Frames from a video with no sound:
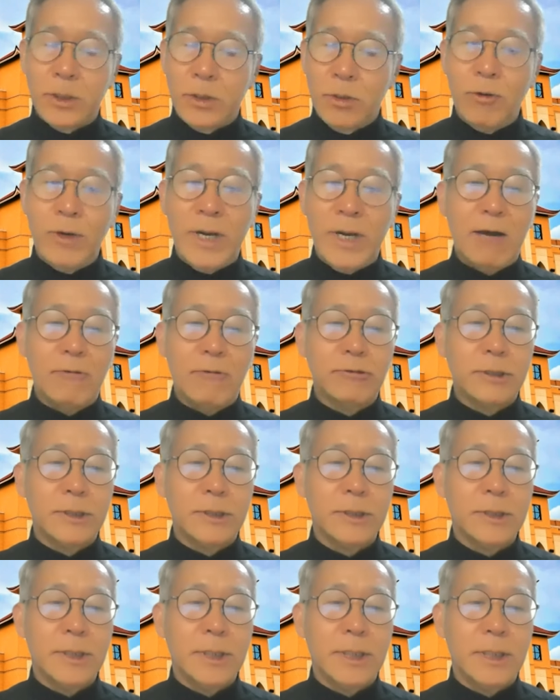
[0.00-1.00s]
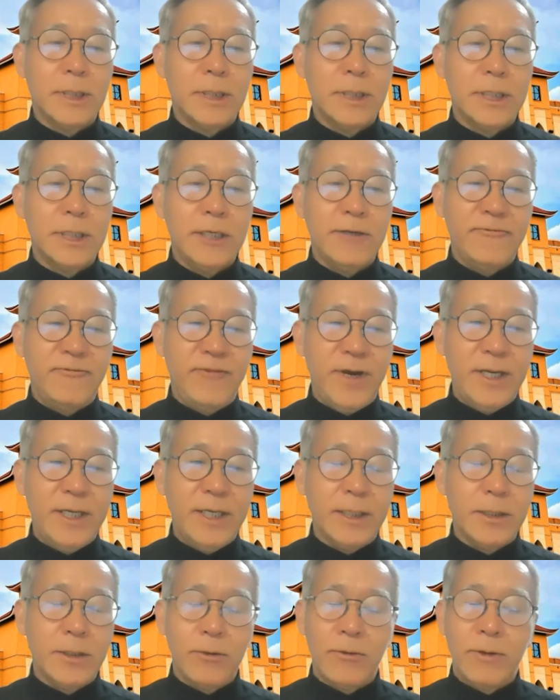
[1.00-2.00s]
no doubt.
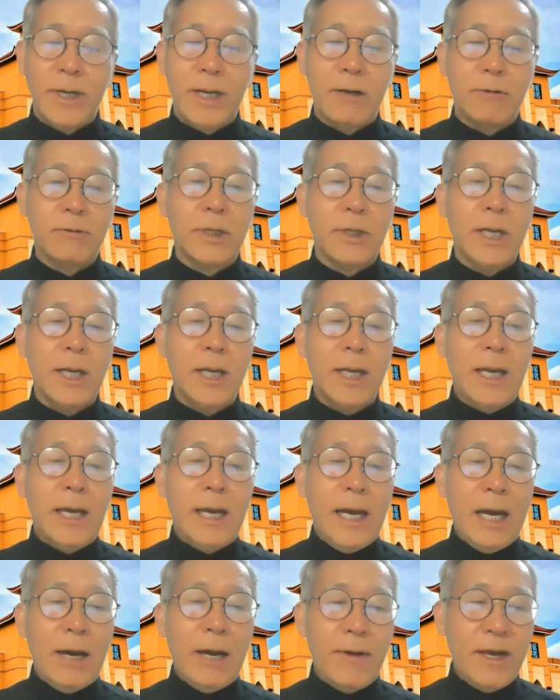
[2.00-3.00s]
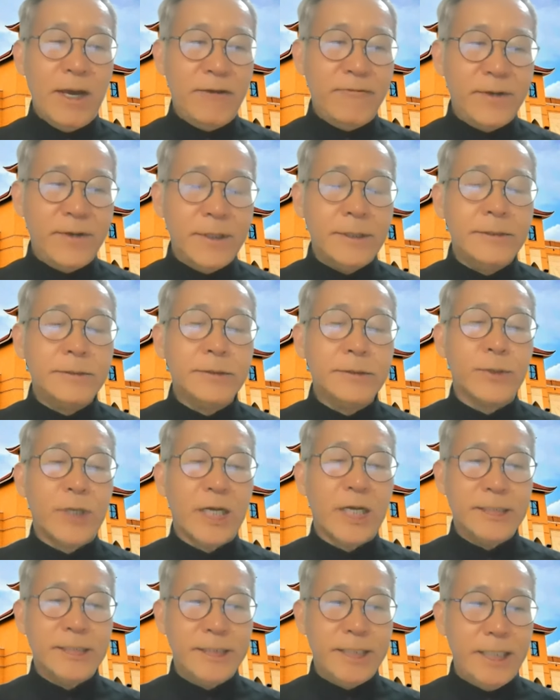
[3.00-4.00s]
Invaded, no doubt. However, you
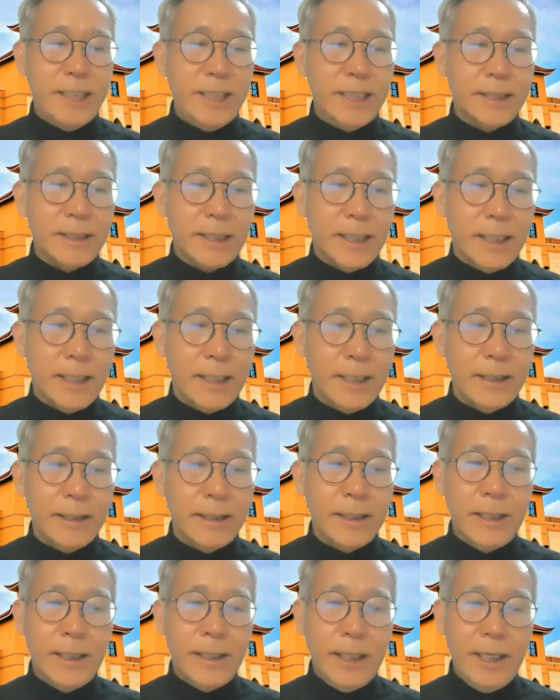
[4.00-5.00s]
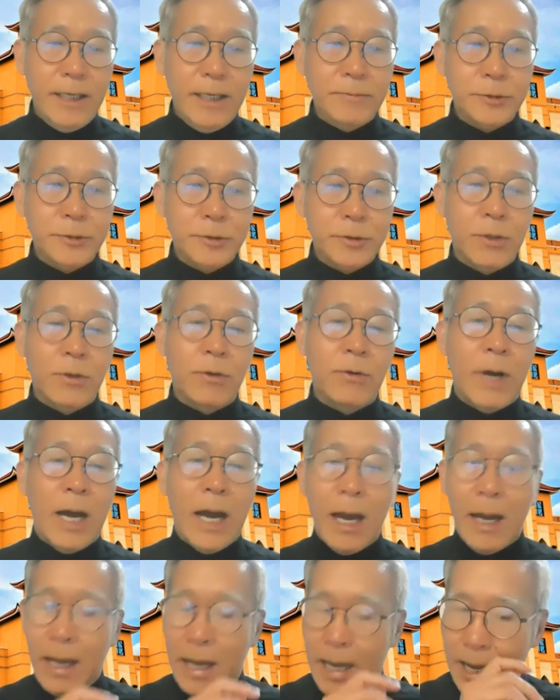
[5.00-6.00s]
can see it if you know
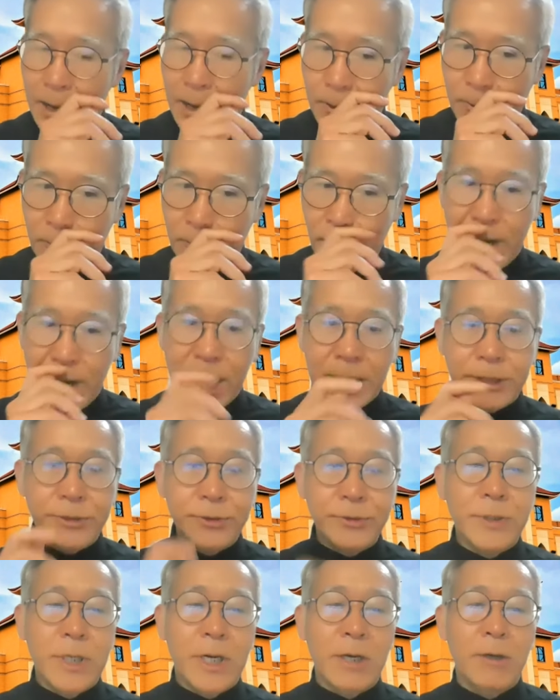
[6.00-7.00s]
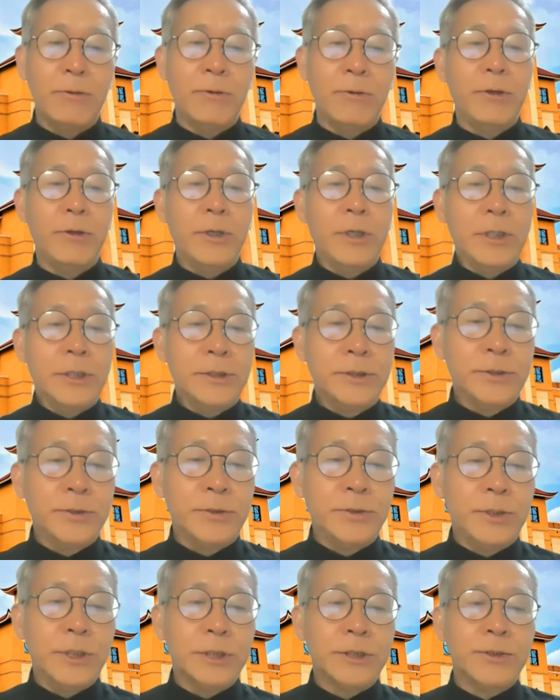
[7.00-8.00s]
why you go
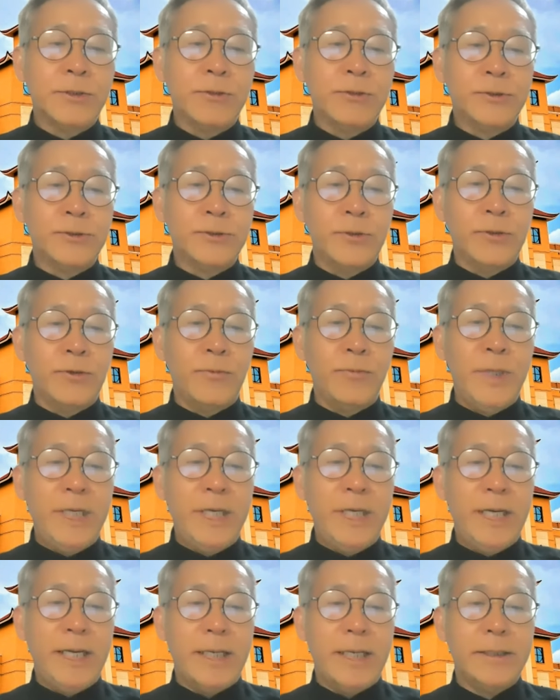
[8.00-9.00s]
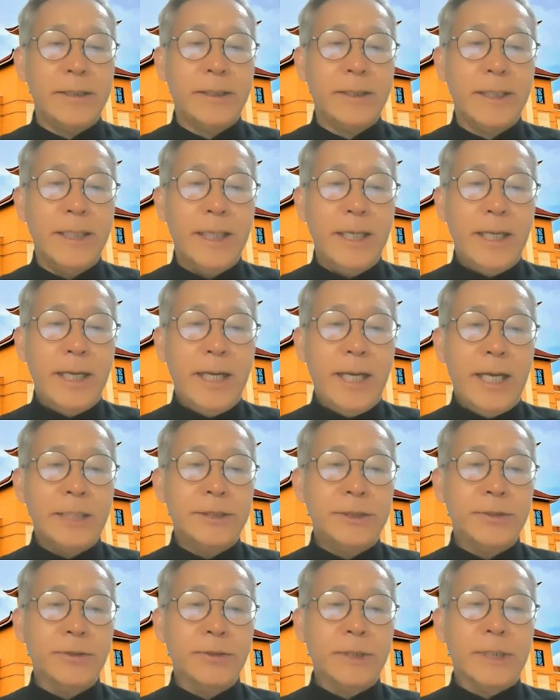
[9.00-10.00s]
to the social media. And
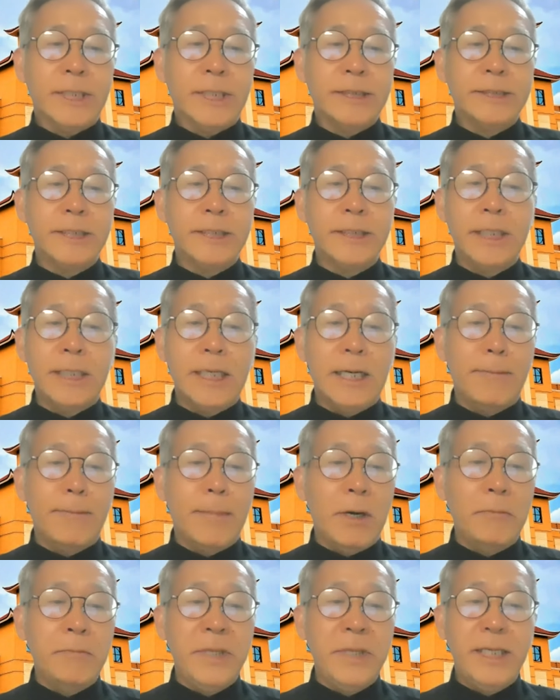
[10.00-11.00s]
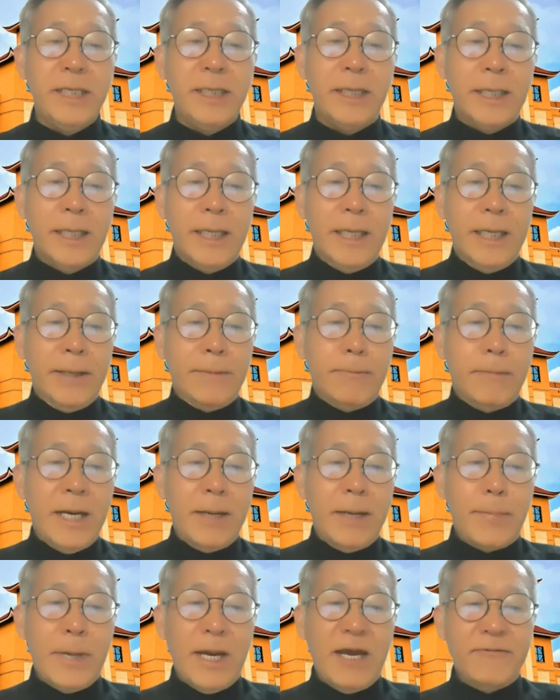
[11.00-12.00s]
so concerning about me, my
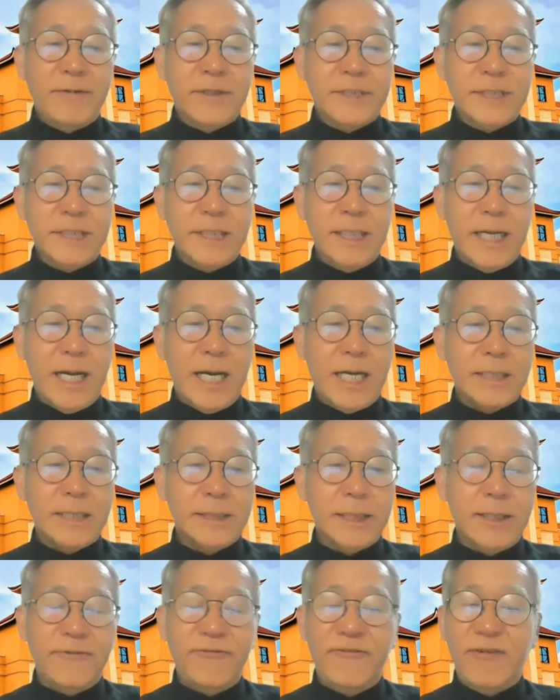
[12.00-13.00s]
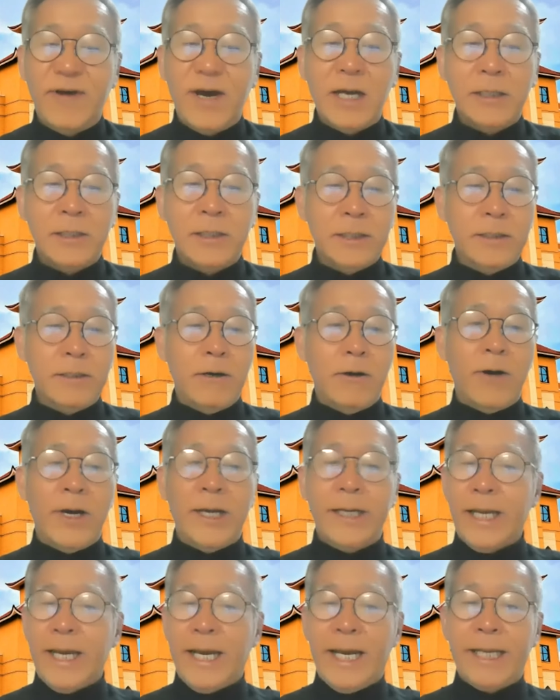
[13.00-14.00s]
privacy as a father
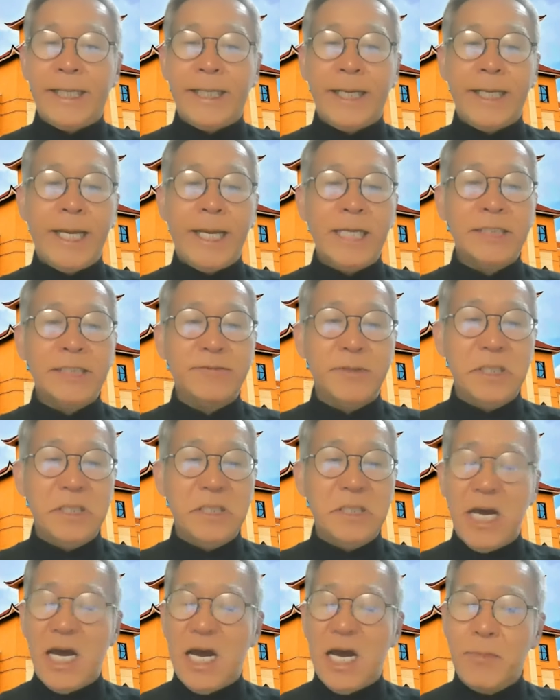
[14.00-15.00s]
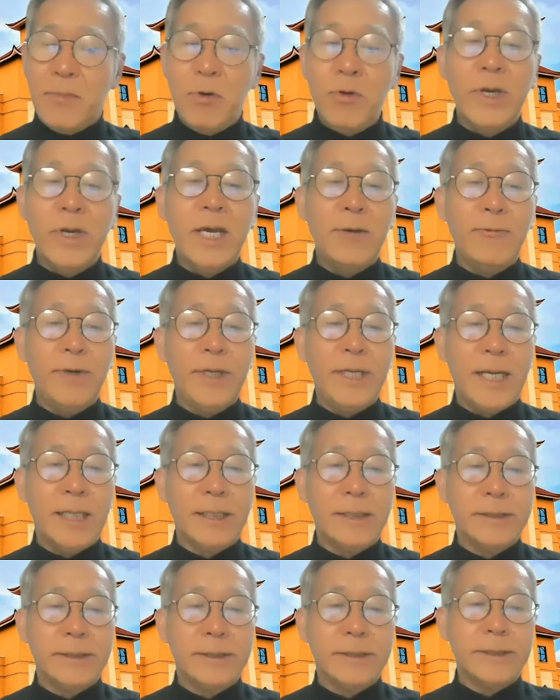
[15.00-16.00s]
or at an SVD, I'm okay with
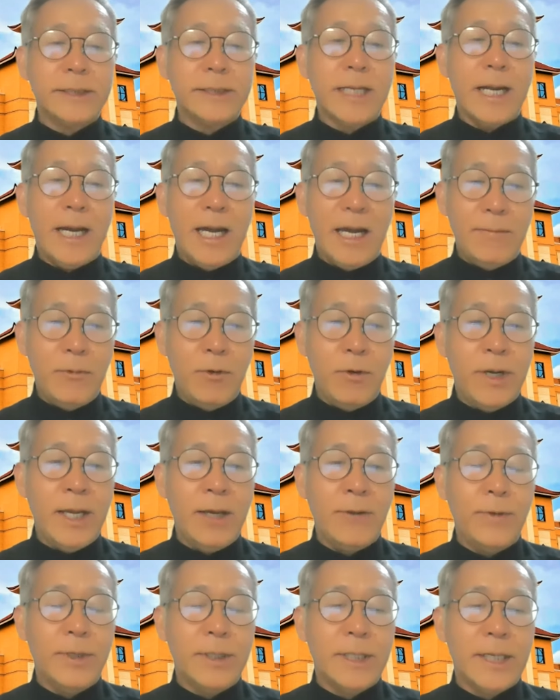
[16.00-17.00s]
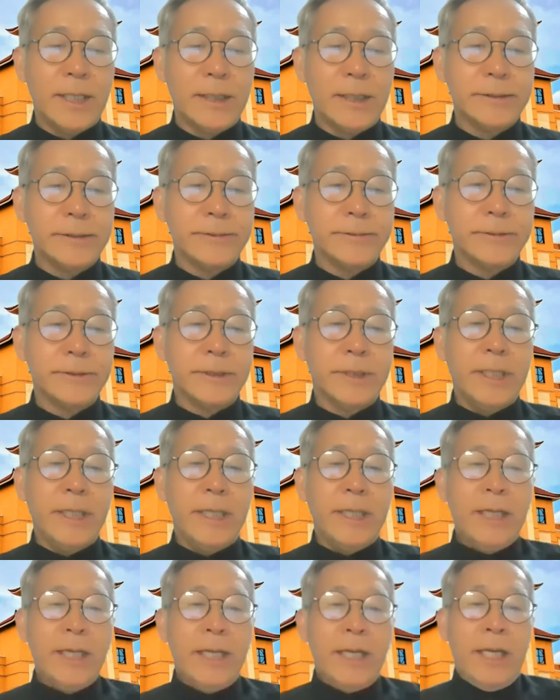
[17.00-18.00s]
that. I'm okay with that.
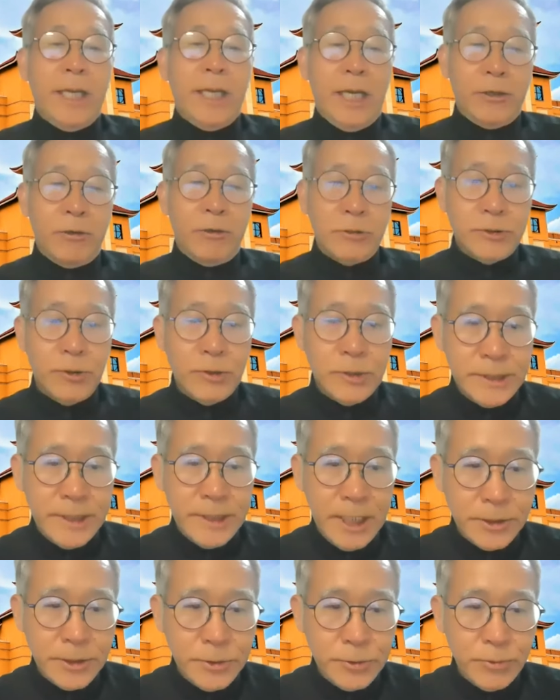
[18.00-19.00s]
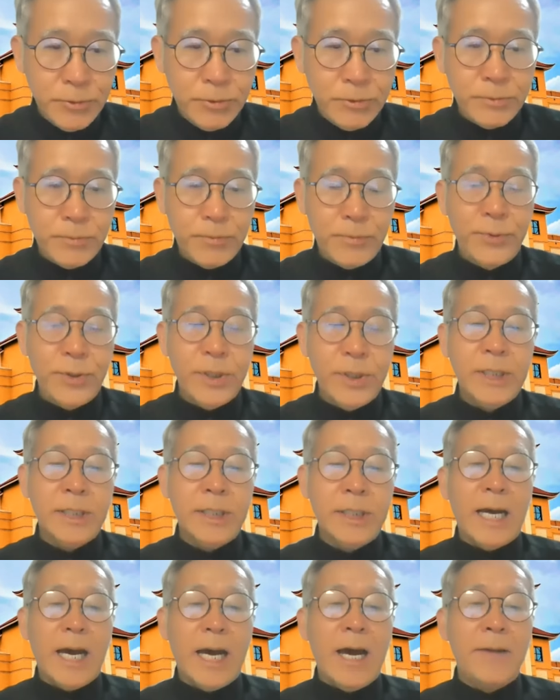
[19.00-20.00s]
And also, since you
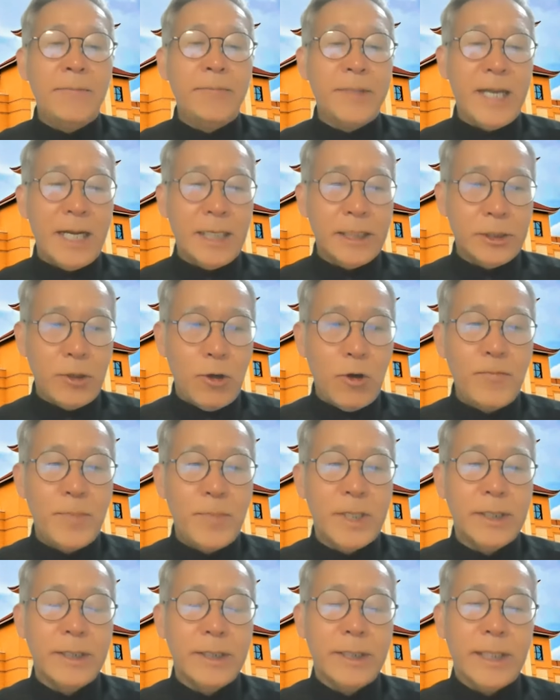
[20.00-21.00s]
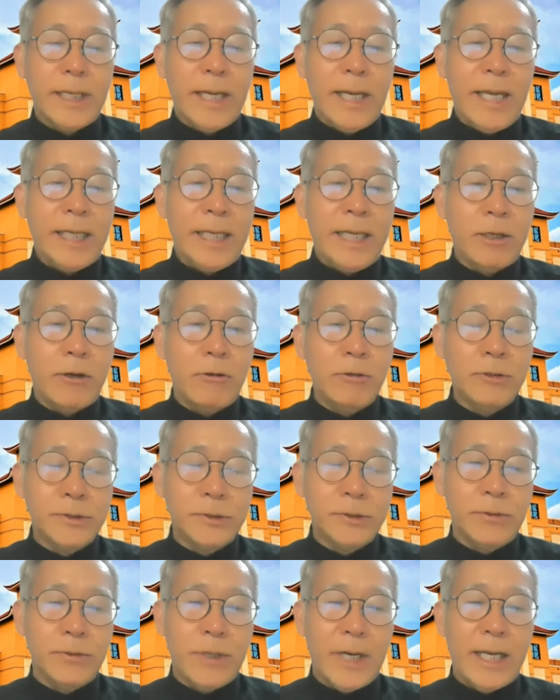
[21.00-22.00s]
bring up that topic, I can
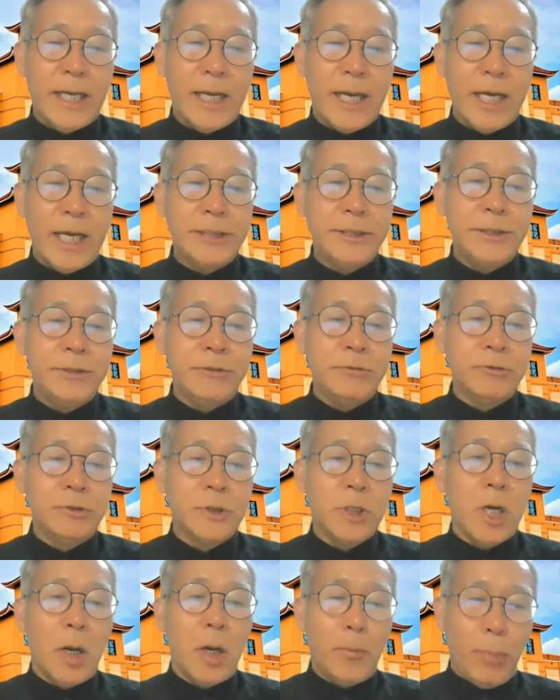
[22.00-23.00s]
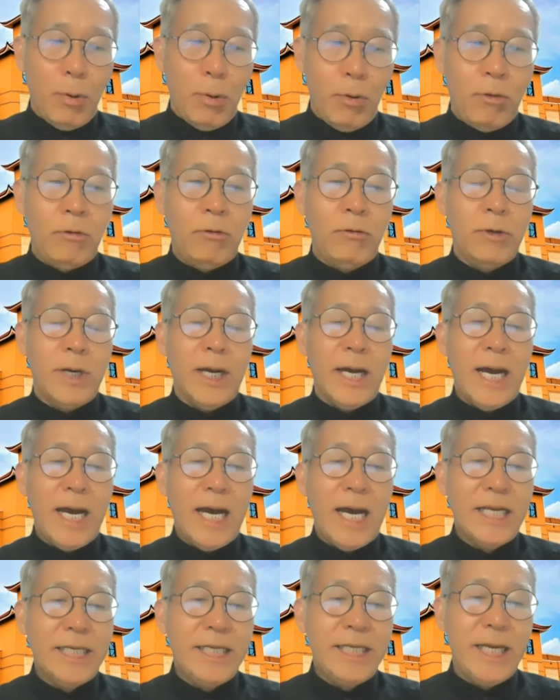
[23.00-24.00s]
also, I use Paul
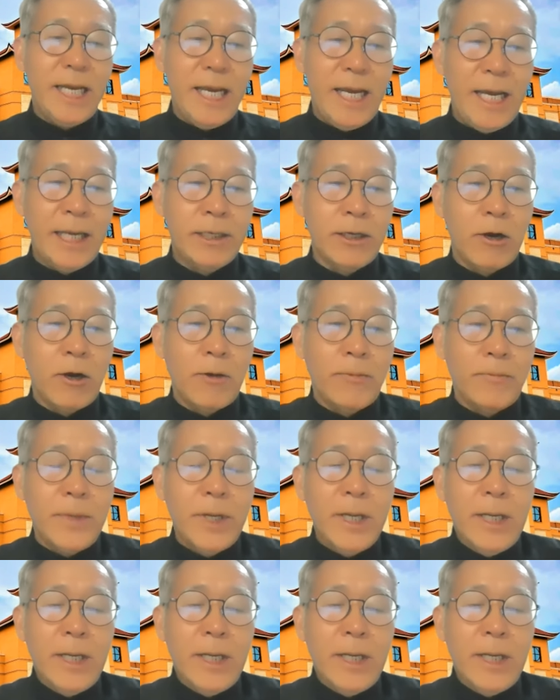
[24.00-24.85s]
at the end of